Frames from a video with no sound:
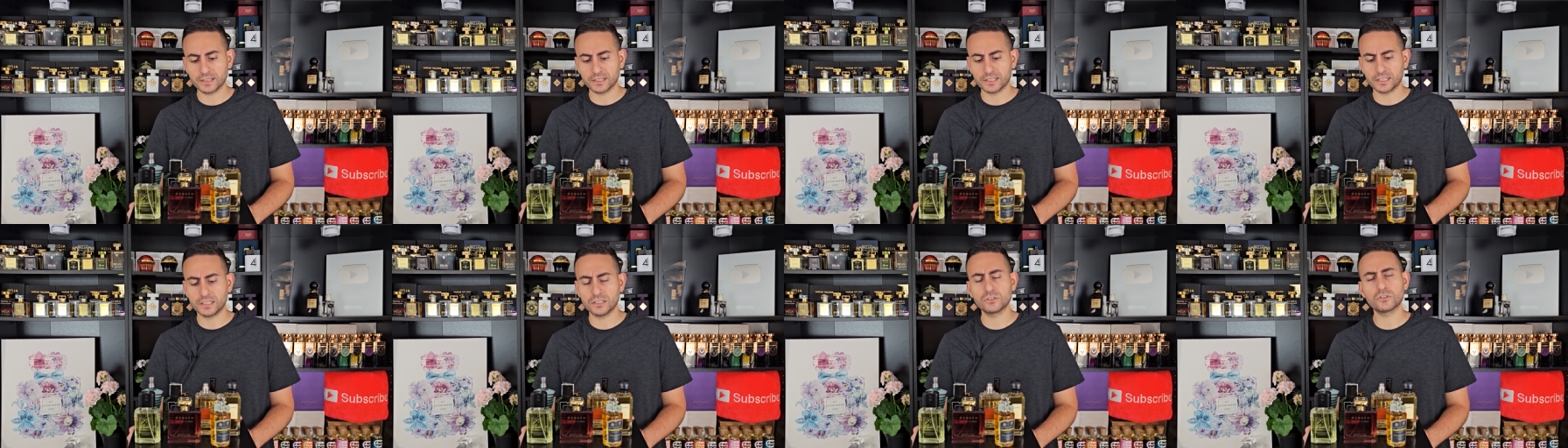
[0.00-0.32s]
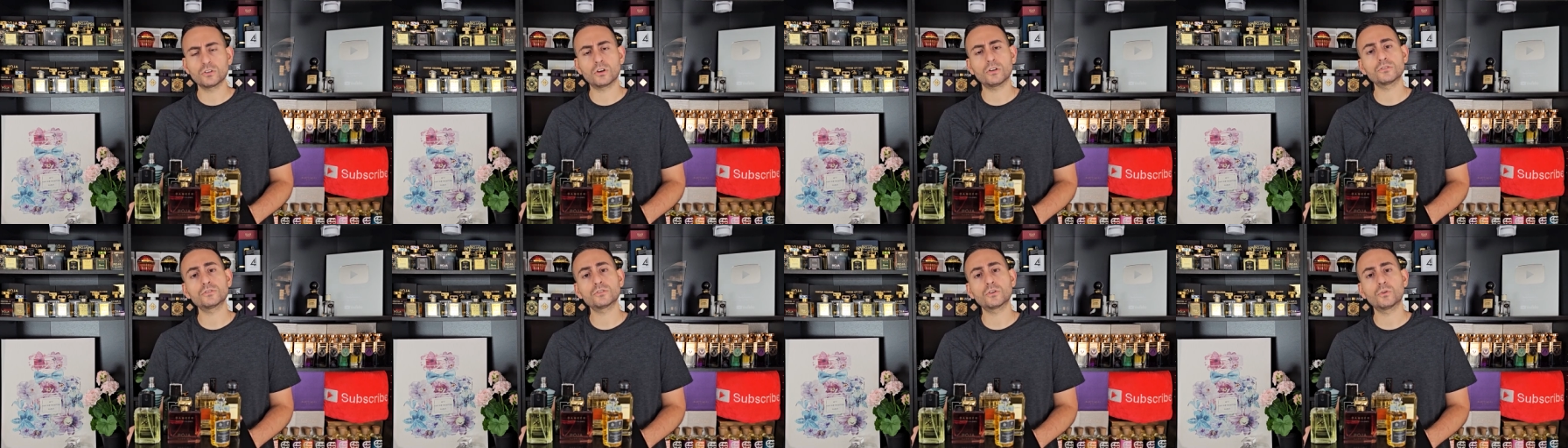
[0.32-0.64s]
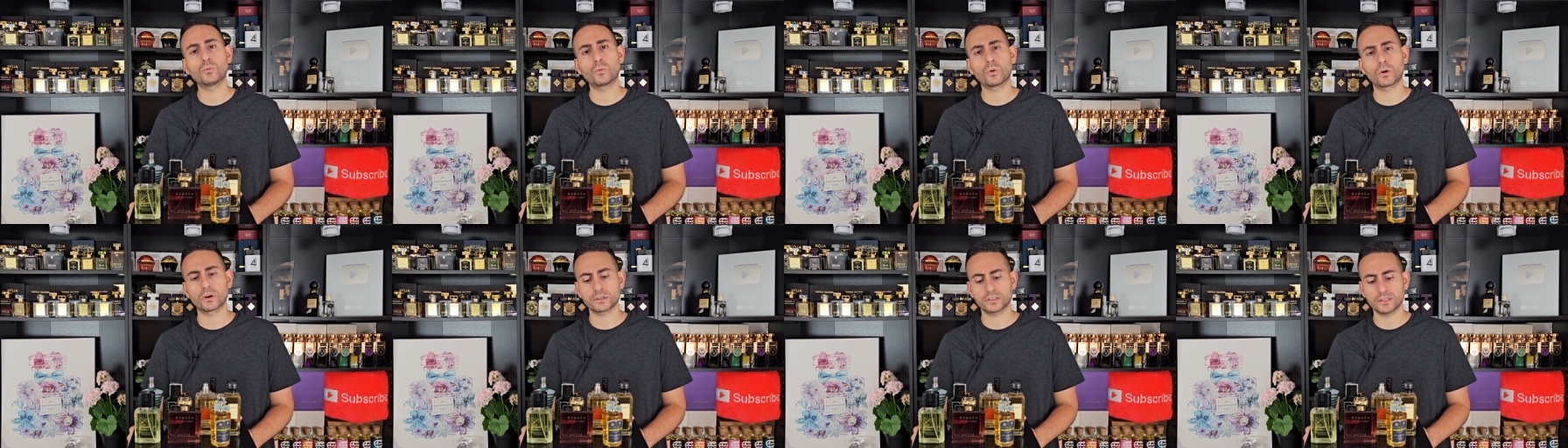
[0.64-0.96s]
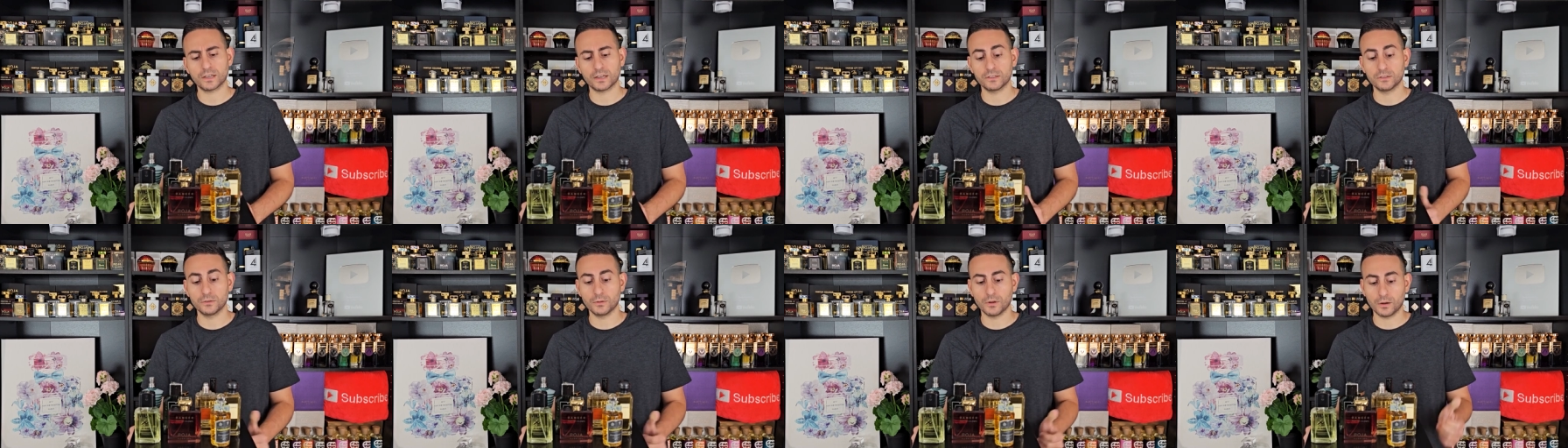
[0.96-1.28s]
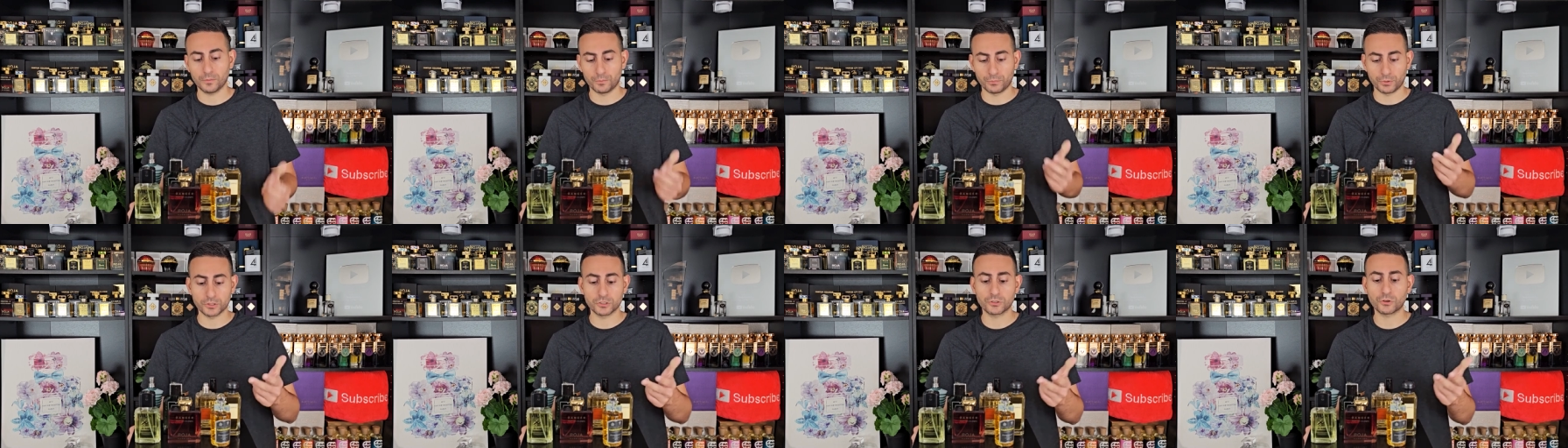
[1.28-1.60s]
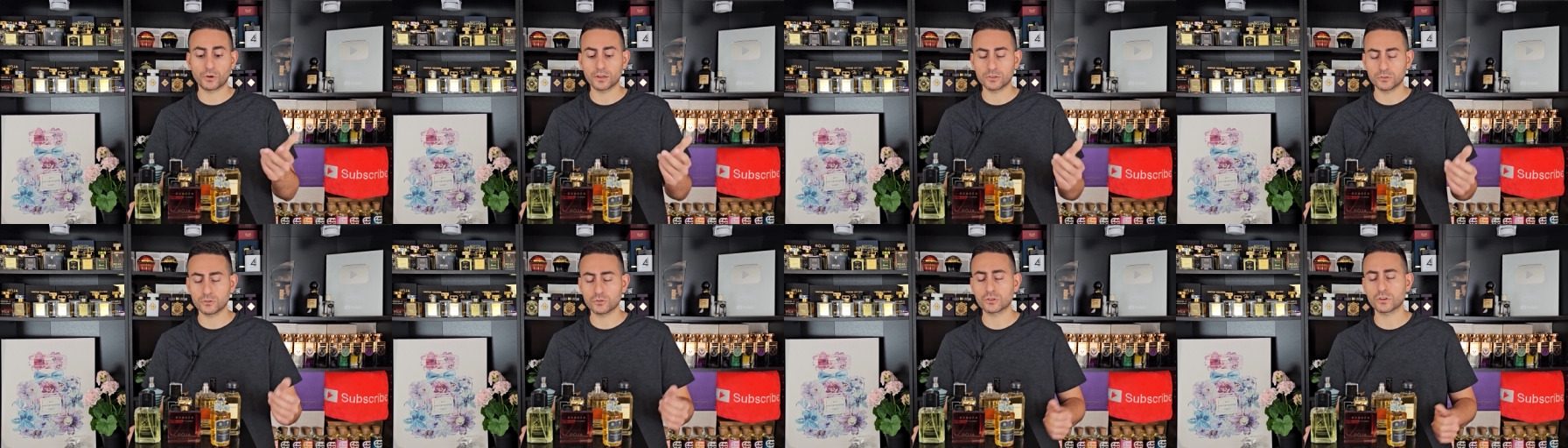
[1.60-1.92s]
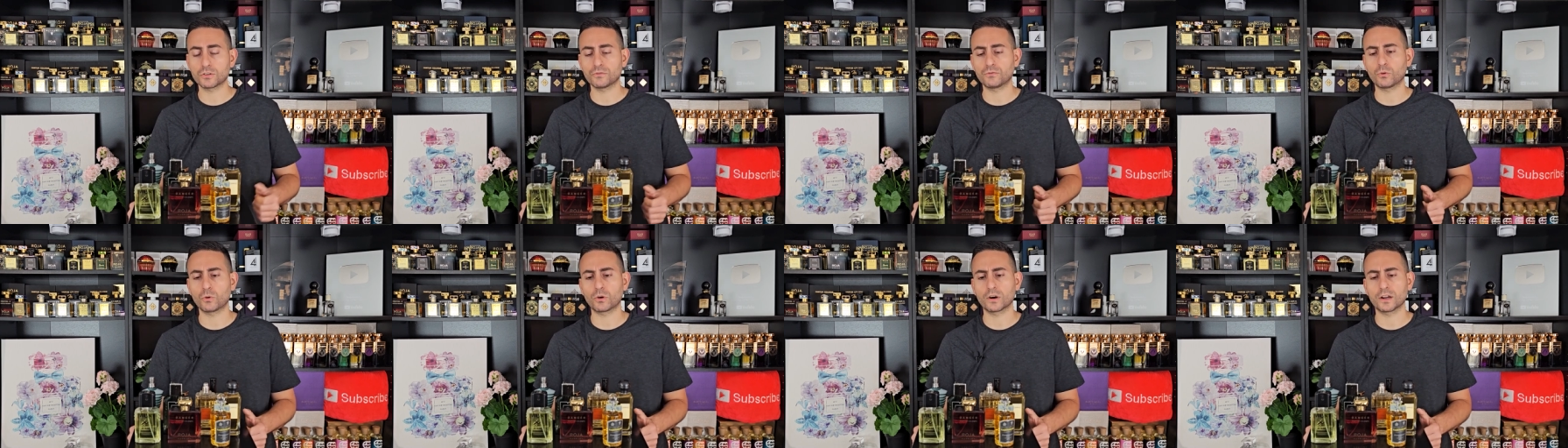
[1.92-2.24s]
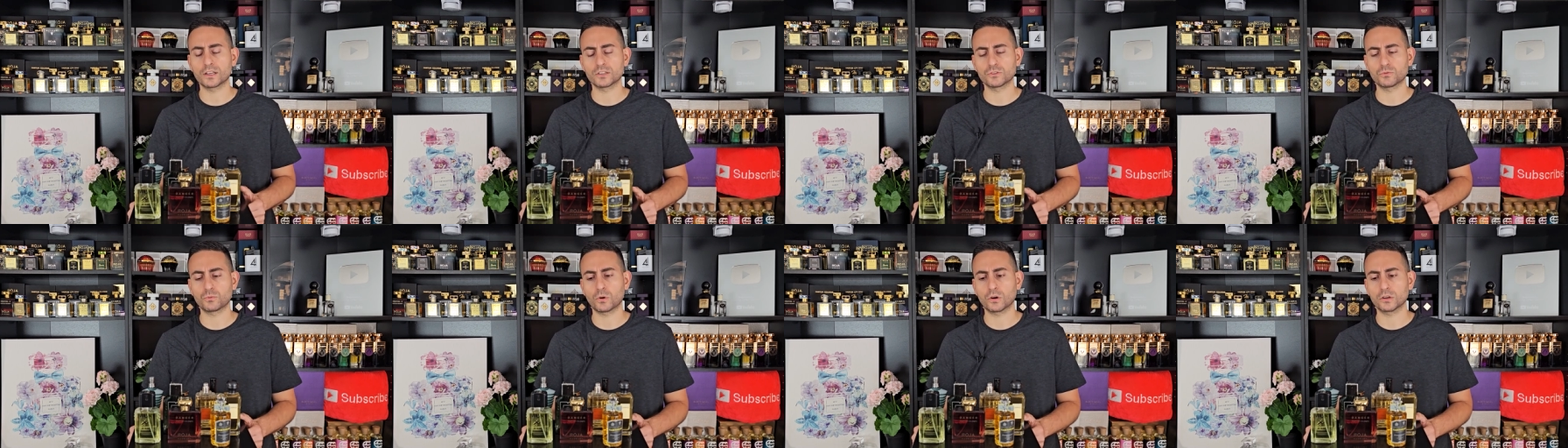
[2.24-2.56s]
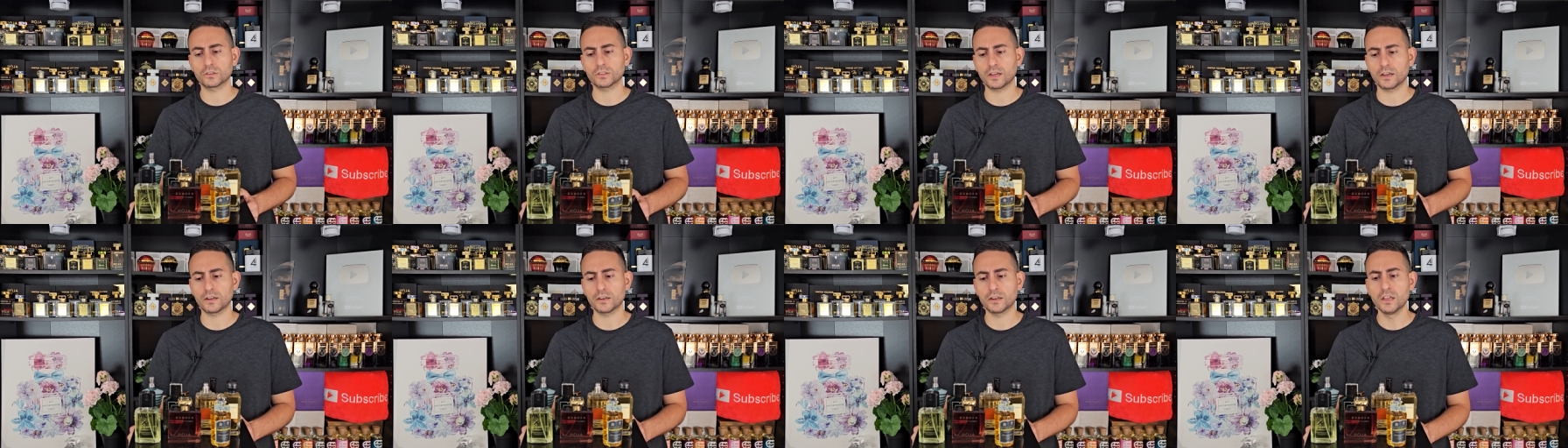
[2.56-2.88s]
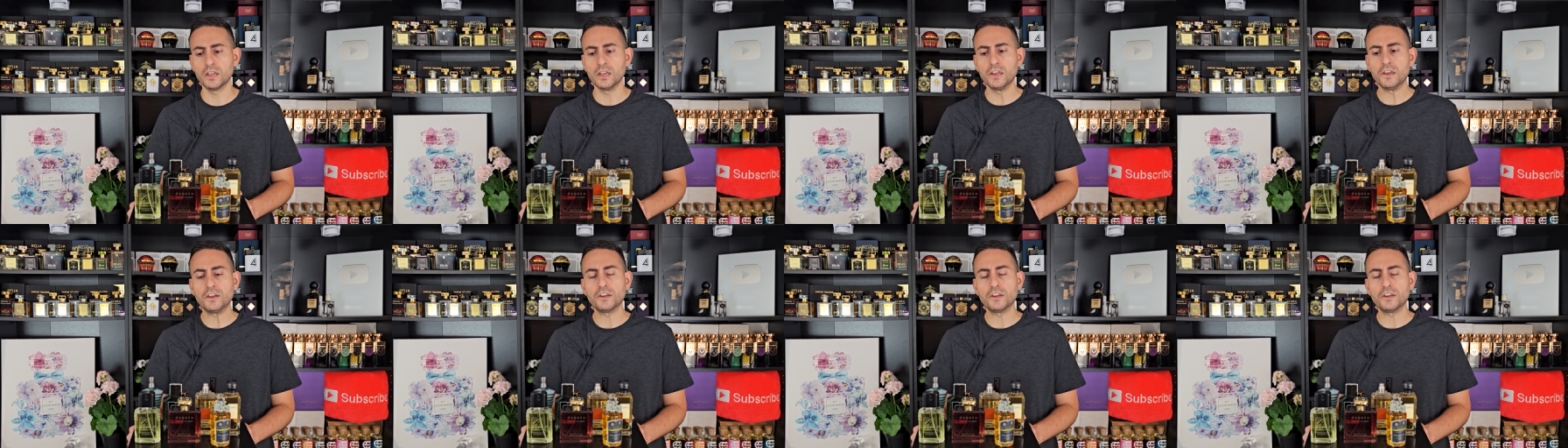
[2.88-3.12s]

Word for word: And he's also worked on, uh, Bertrand Duchaufour has worked on